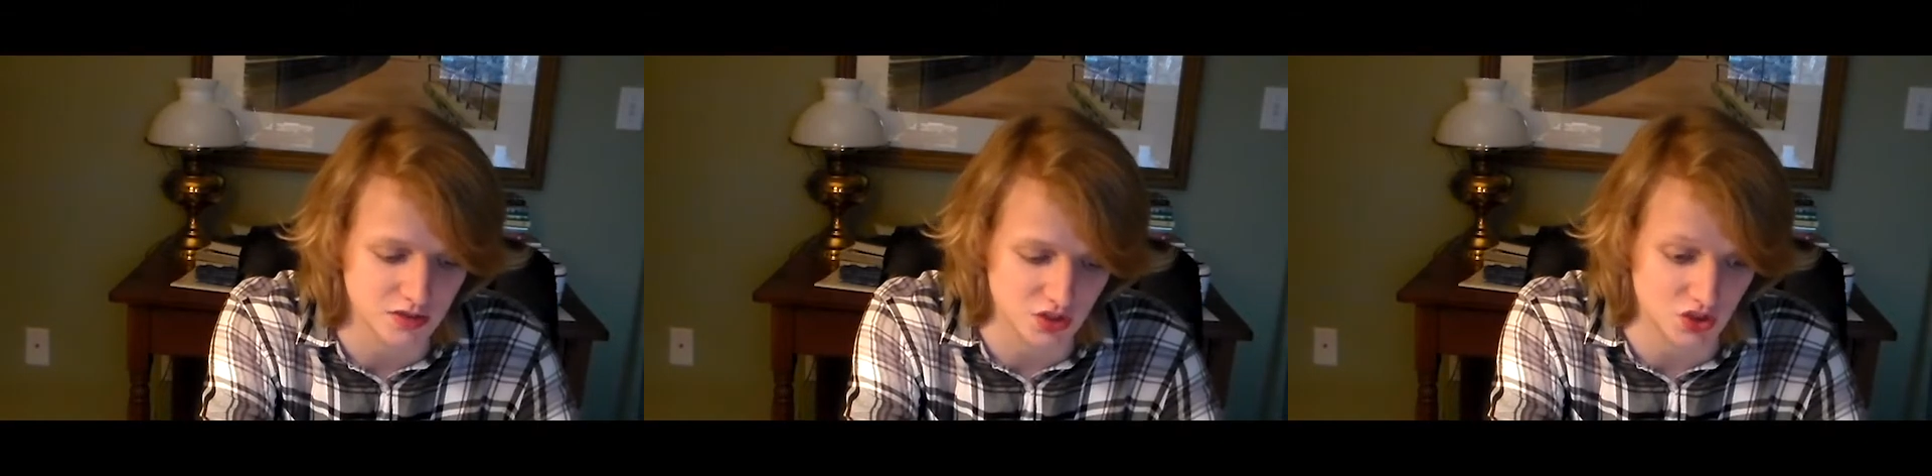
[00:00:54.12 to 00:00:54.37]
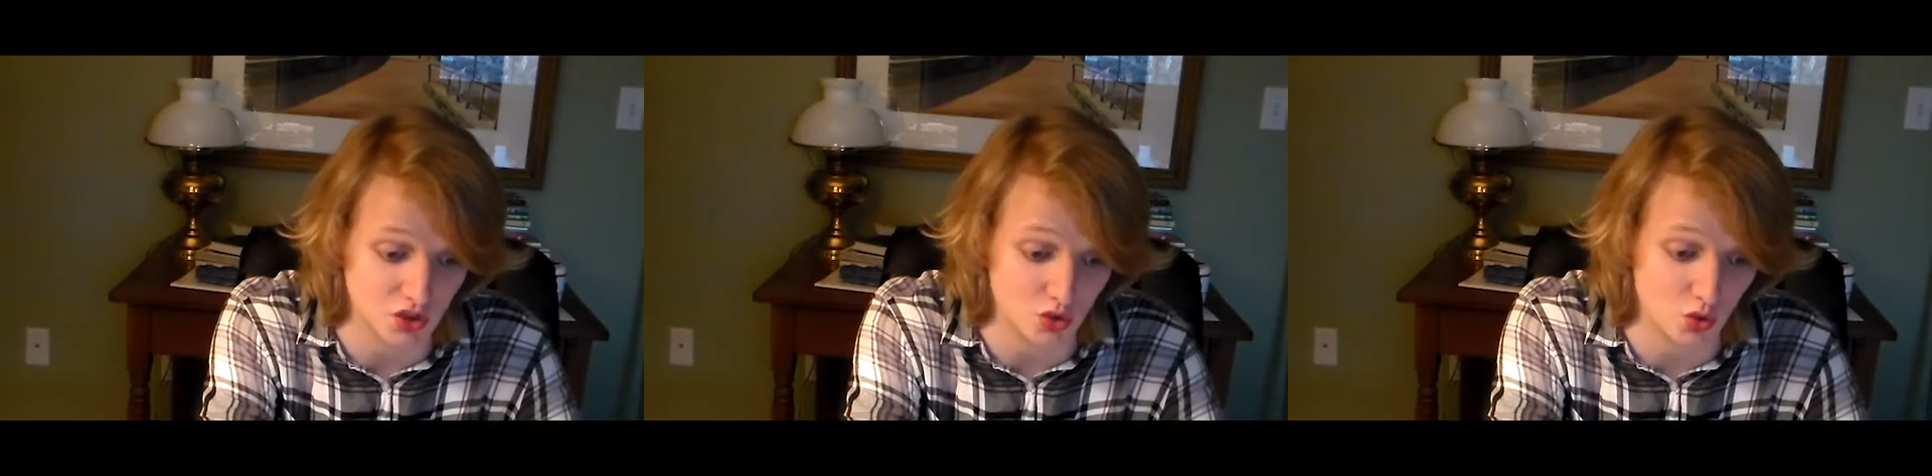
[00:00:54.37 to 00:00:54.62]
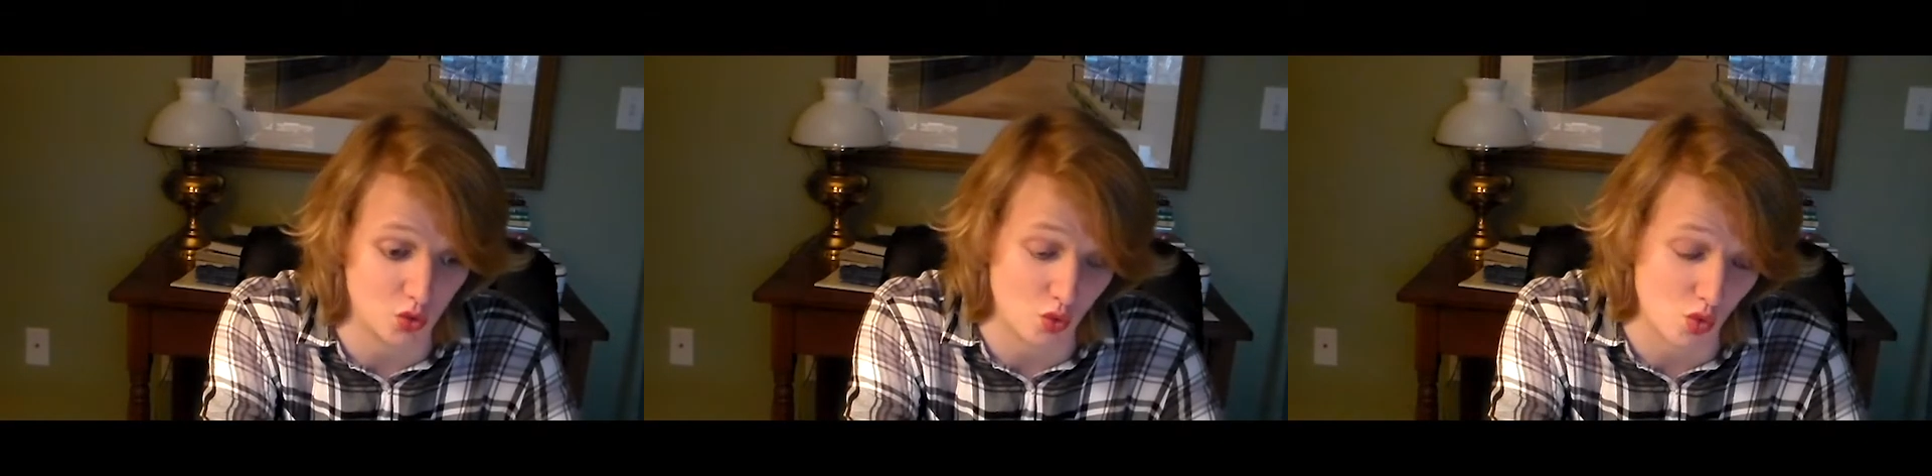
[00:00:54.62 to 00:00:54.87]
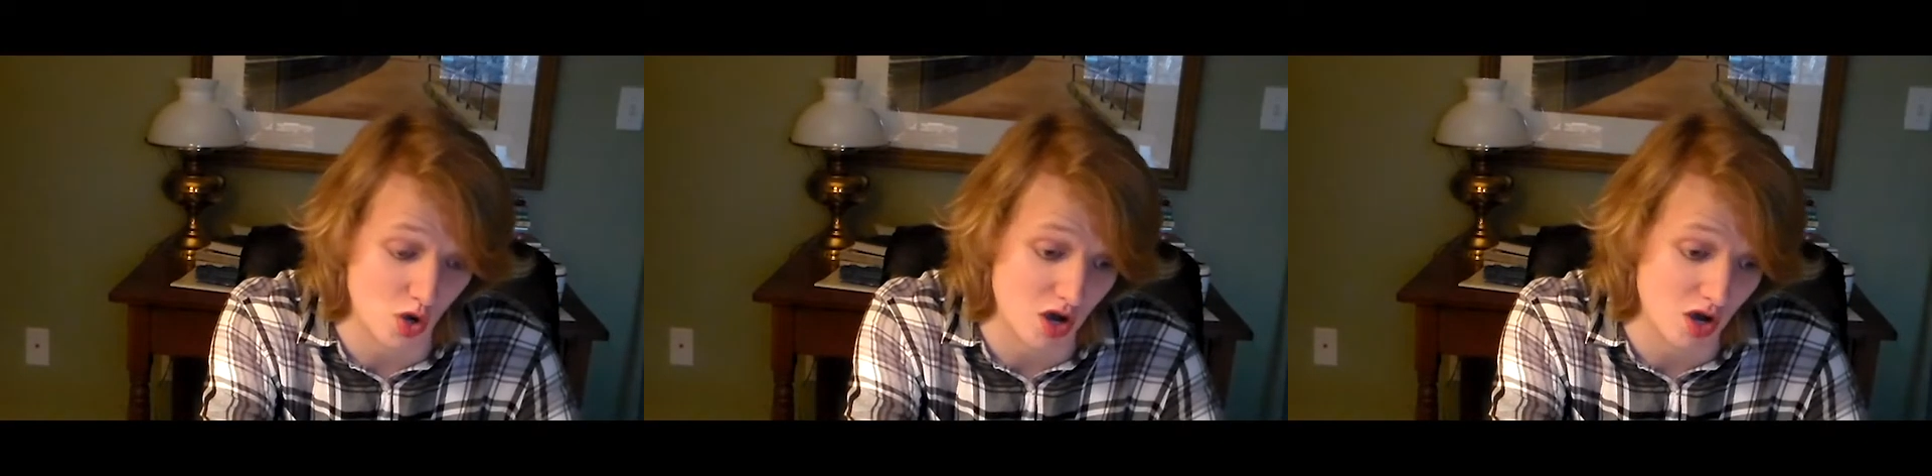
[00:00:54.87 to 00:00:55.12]
so,
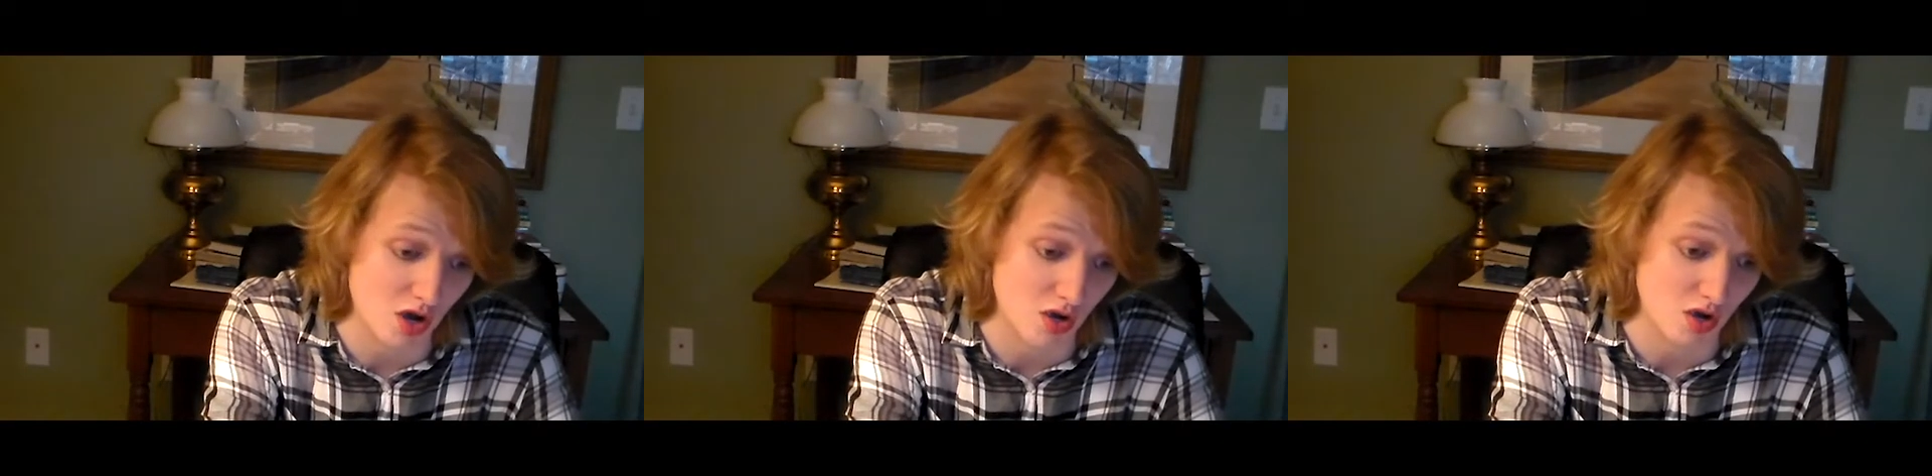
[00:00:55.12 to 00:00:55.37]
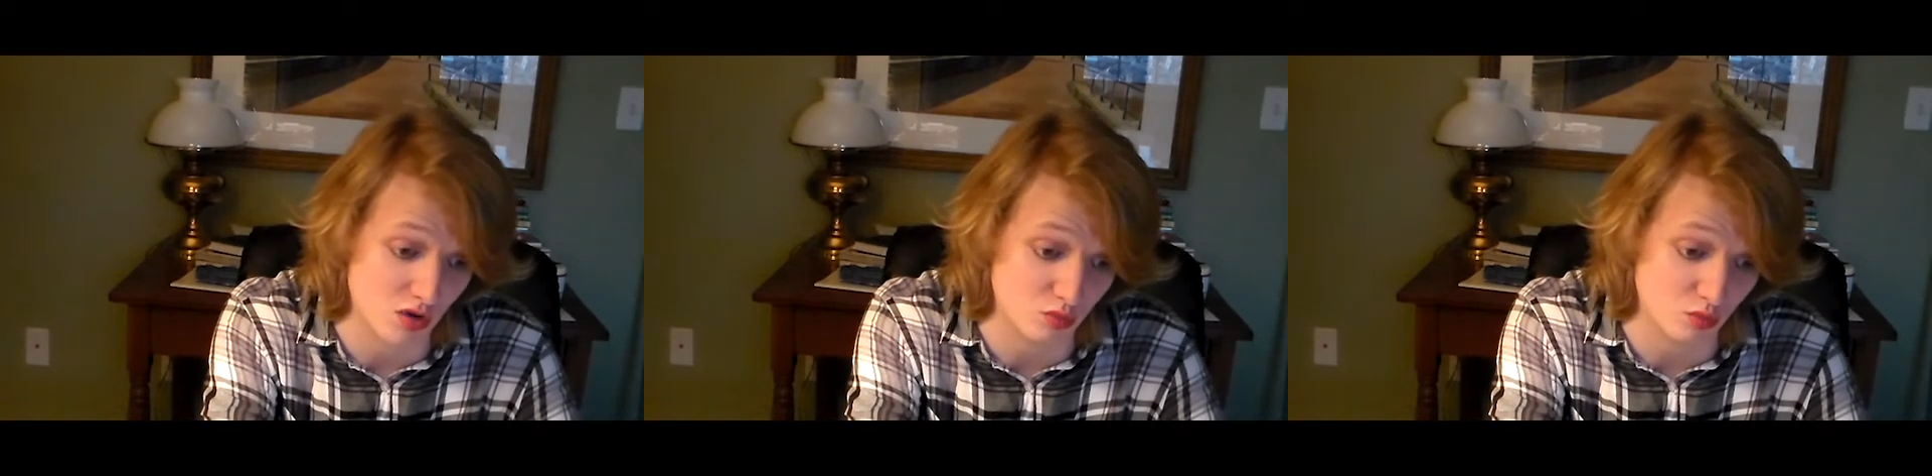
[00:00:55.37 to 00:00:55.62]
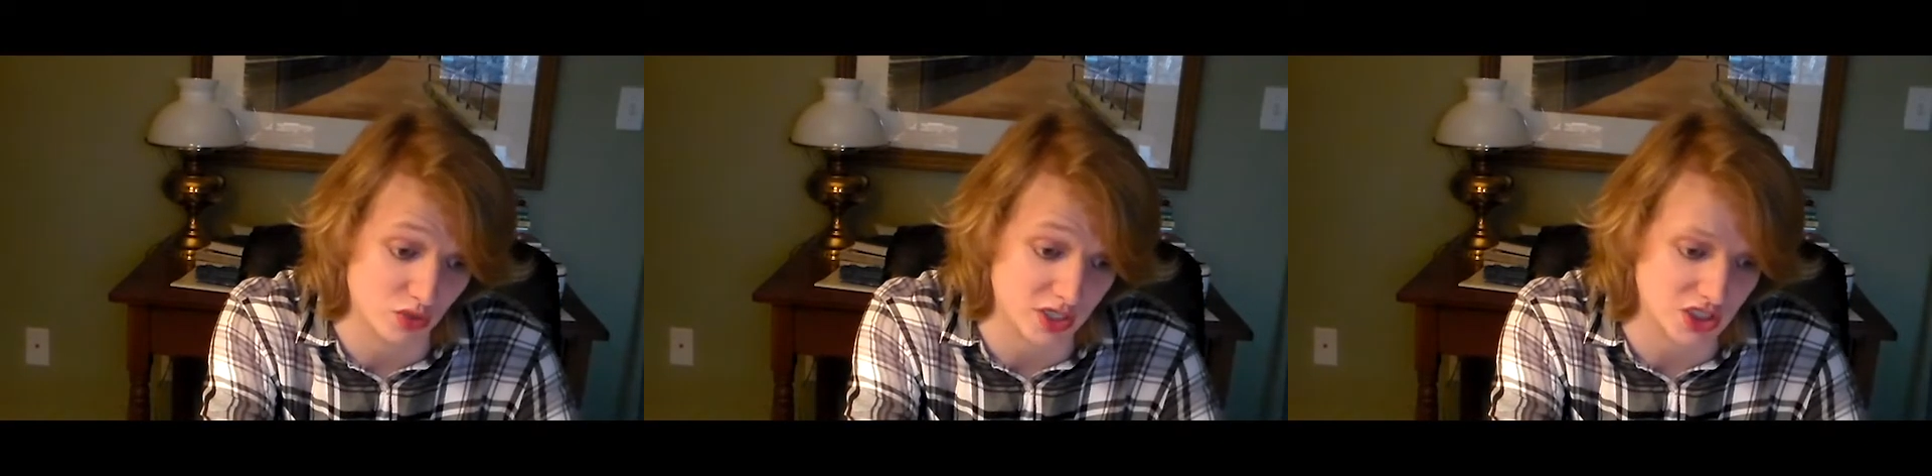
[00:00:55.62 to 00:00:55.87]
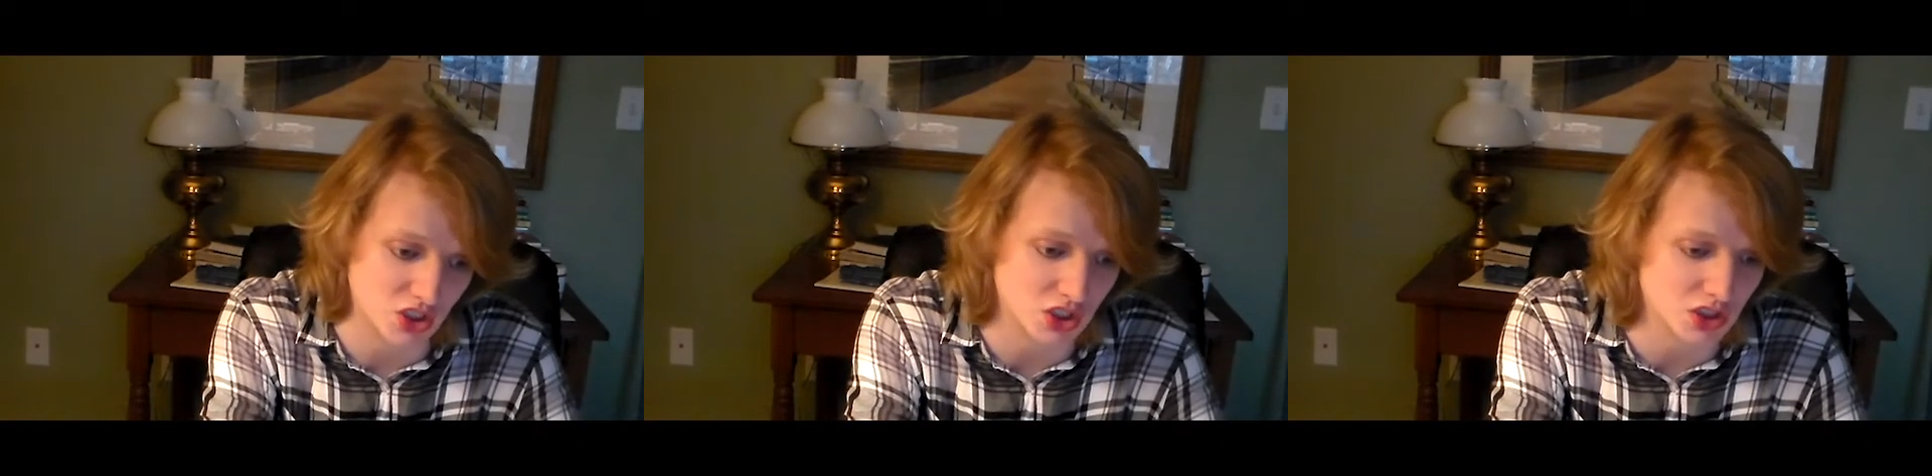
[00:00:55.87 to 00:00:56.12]

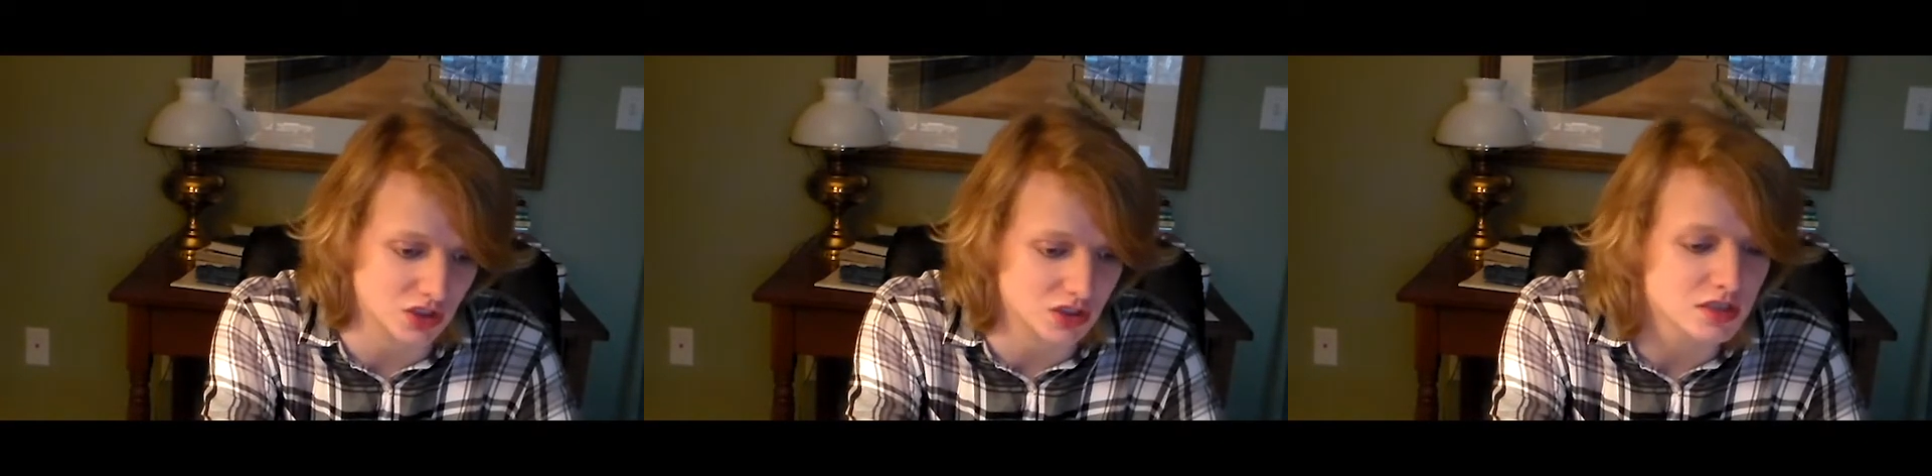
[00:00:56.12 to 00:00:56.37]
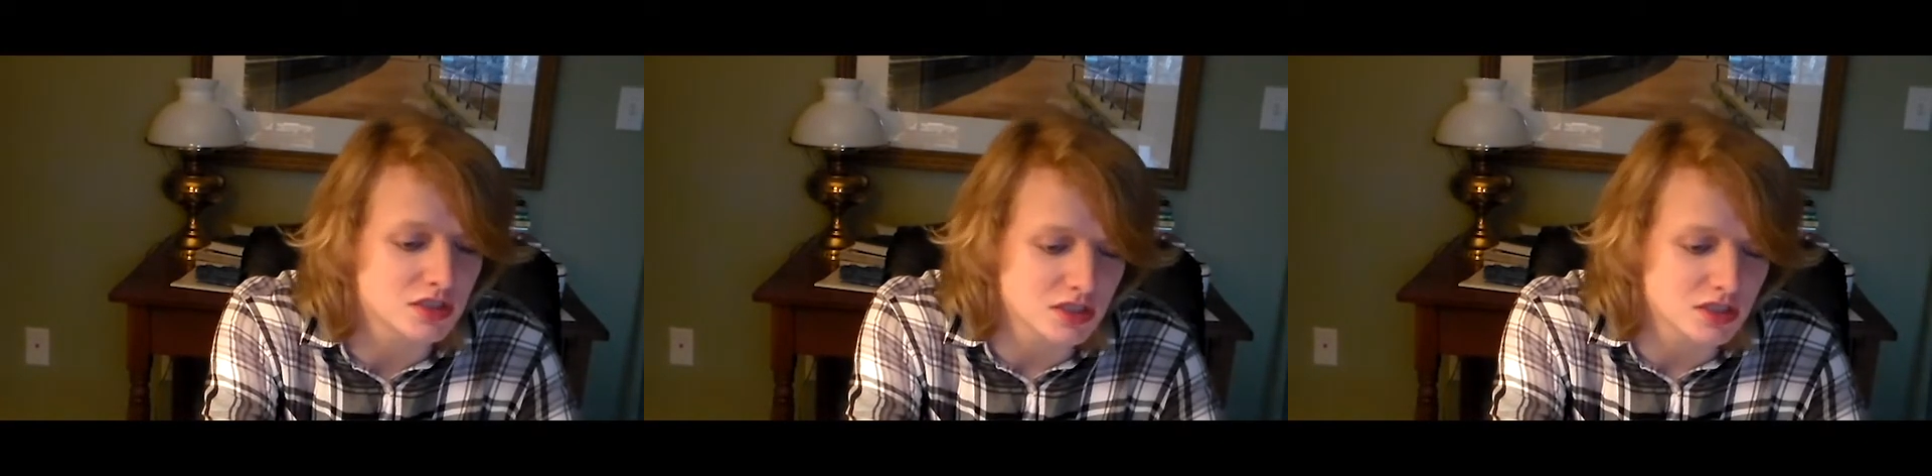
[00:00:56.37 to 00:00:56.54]
pretty chill.